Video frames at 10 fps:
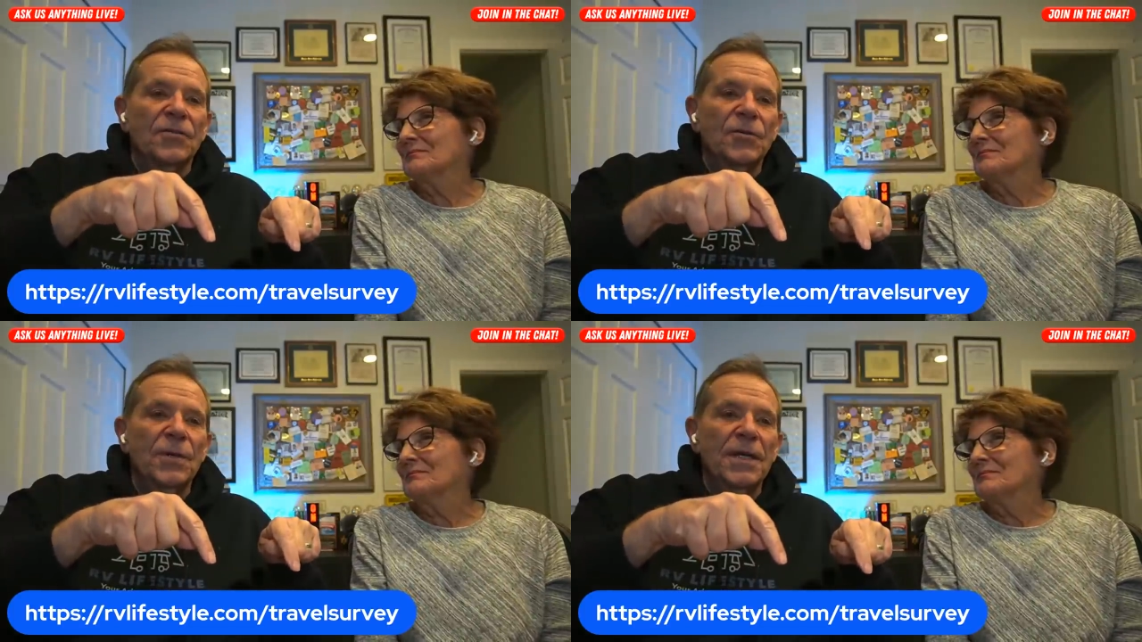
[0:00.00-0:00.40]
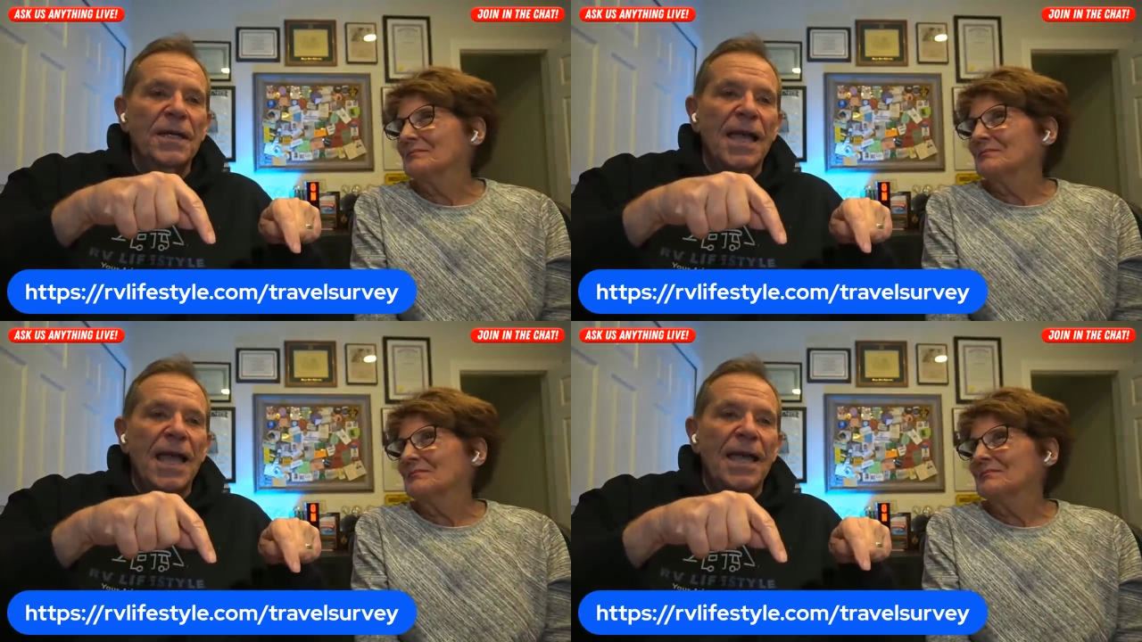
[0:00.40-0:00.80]

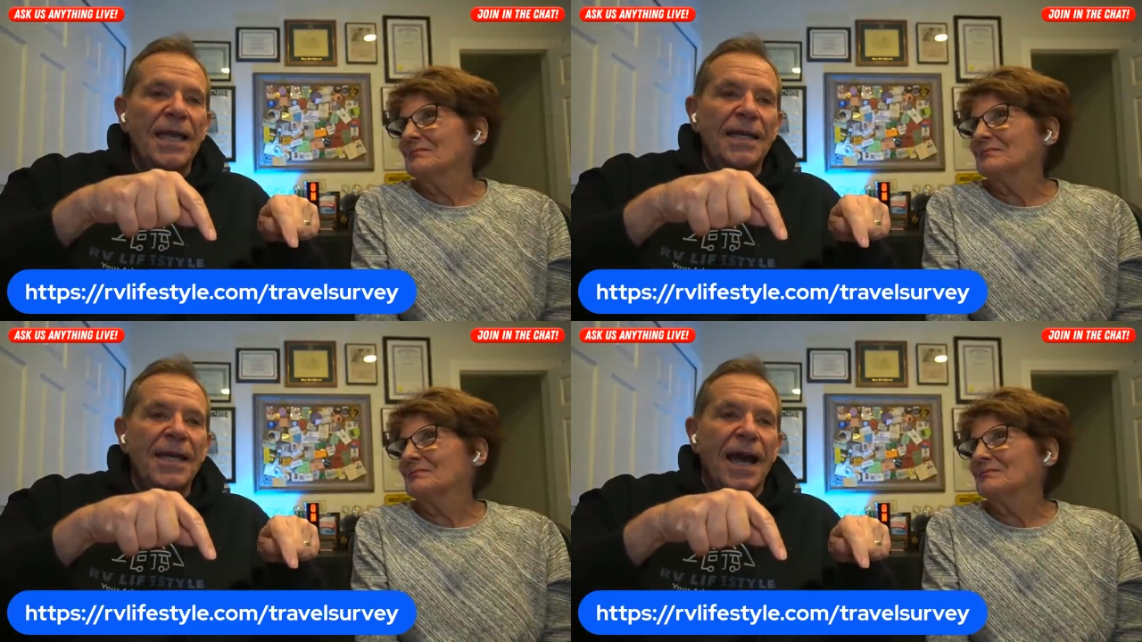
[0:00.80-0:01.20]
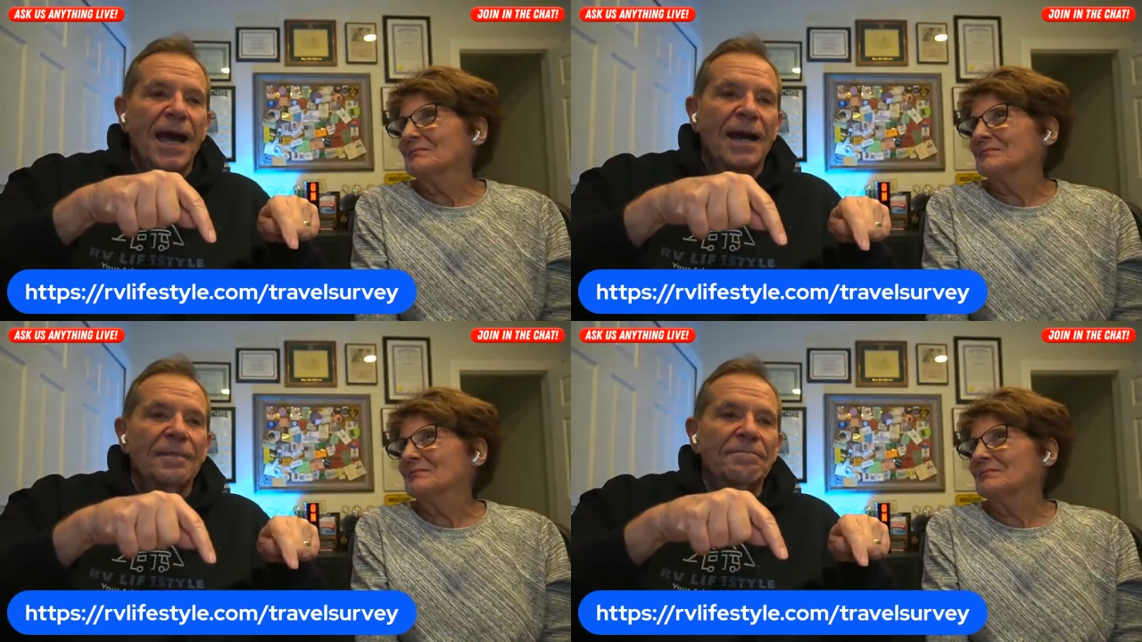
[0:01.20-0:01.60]
Speaker 1: doing a
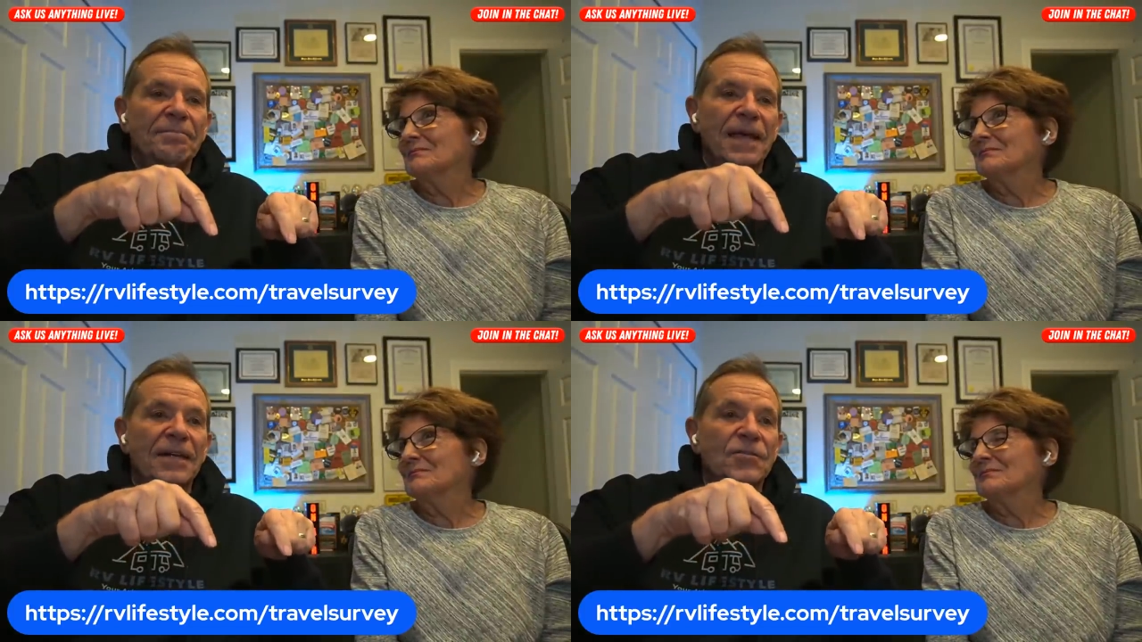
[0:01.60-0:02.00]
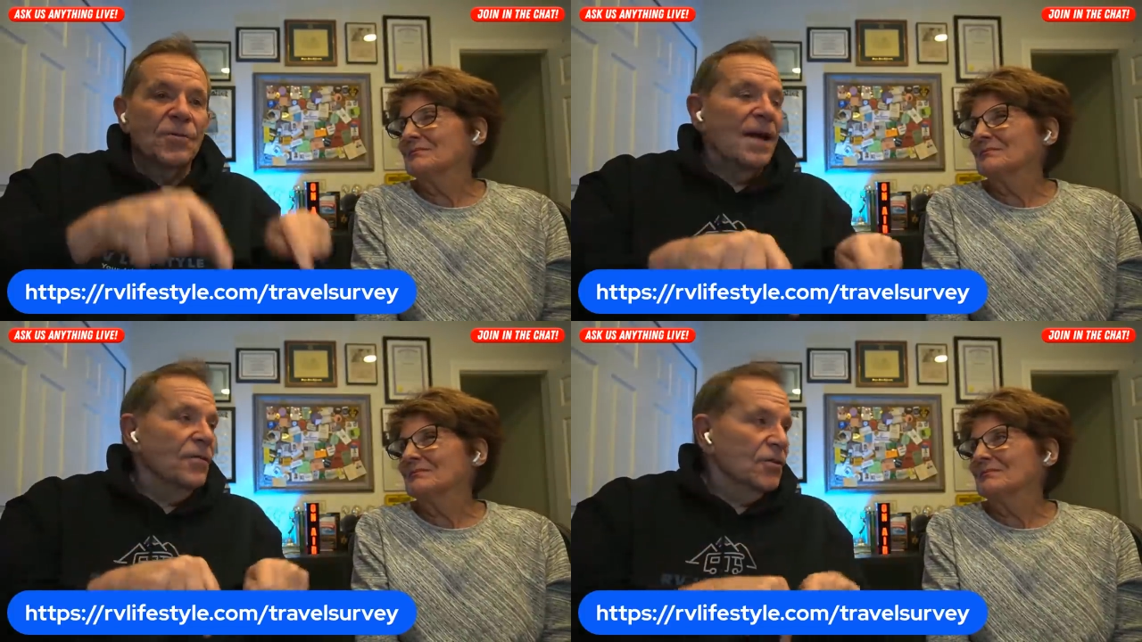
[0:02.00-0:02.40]

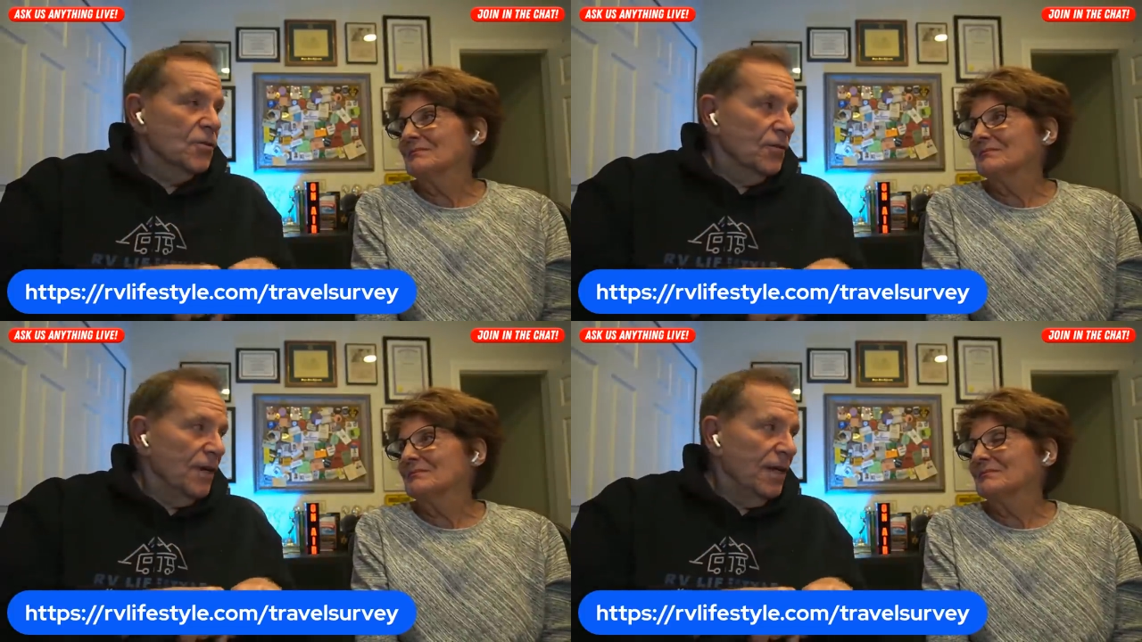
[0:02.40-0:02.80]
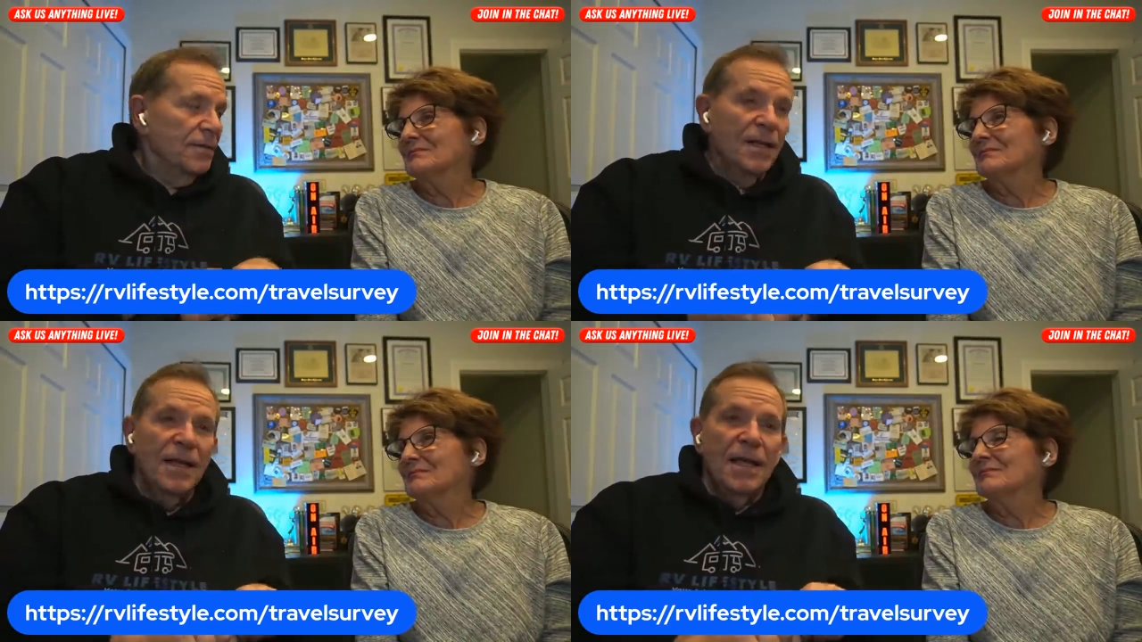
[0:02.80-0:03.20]
travel survey.
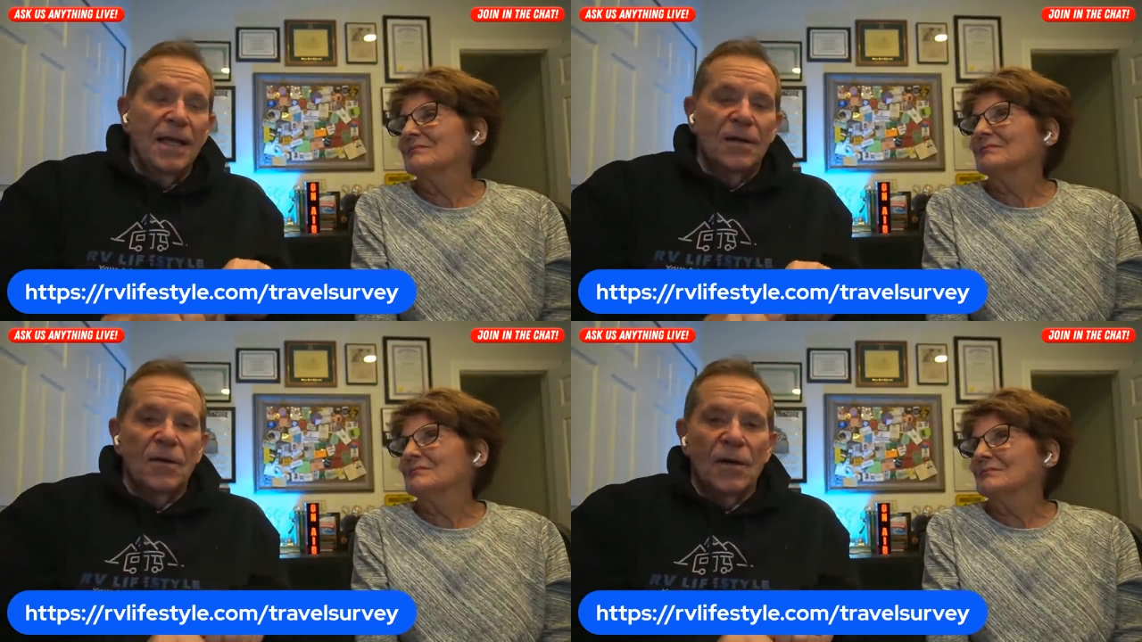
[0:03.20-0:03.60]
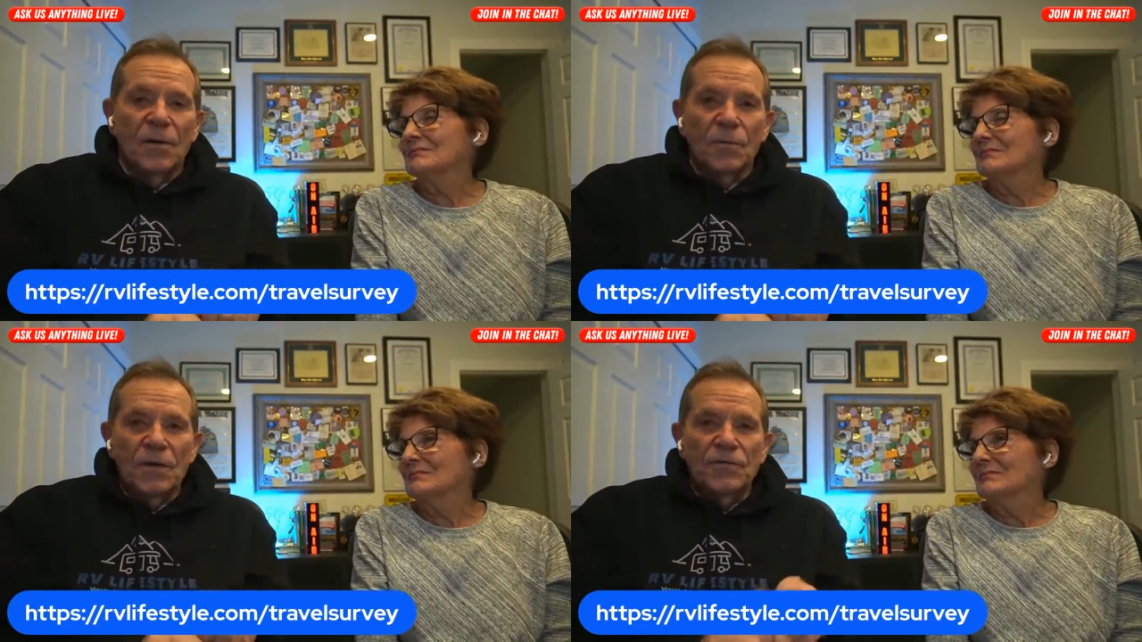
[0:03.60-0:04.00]

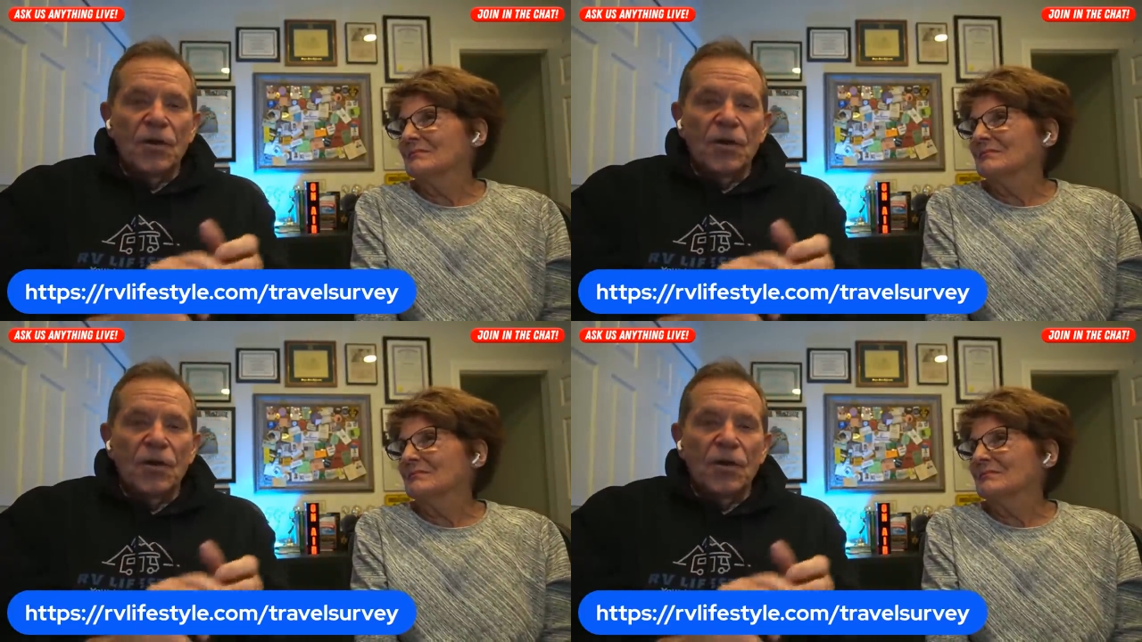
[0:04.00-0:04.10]
We've